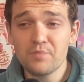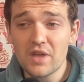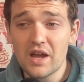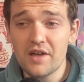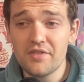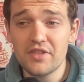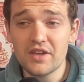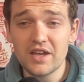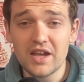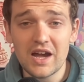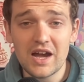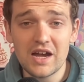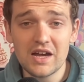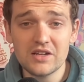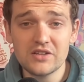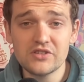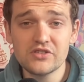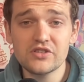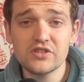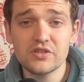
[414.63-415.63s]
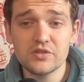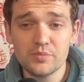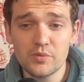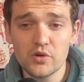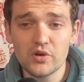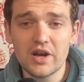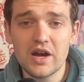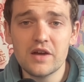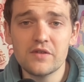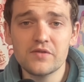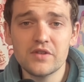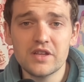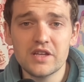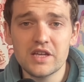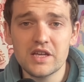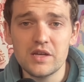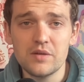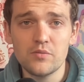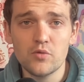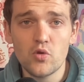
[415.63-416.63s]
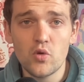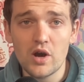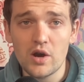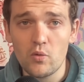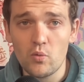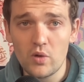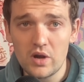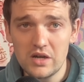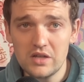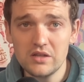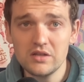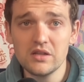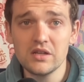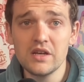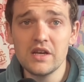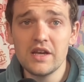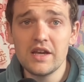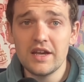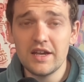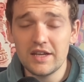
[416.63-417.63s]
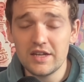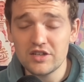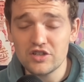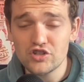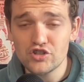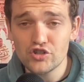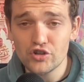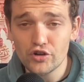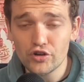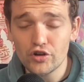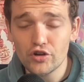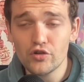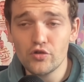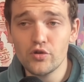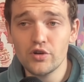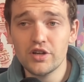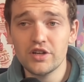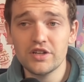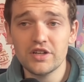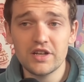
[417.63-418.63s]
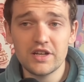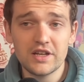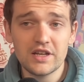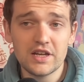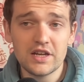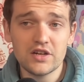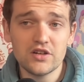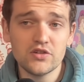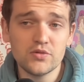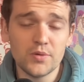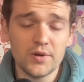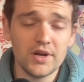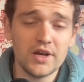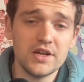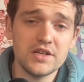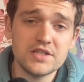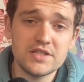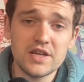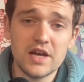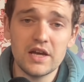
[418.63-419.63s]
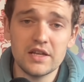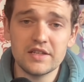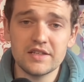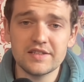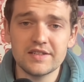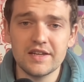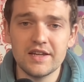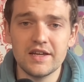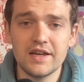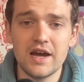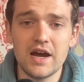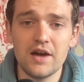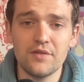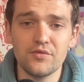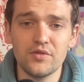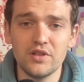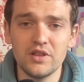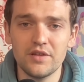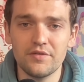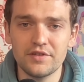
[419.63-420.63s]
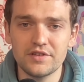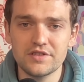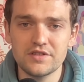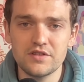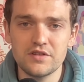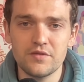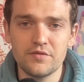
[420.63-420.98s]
I think Ange spoke after the game quite well. He didn't sugarcoat it. Here's what Ange had to say after the Livingston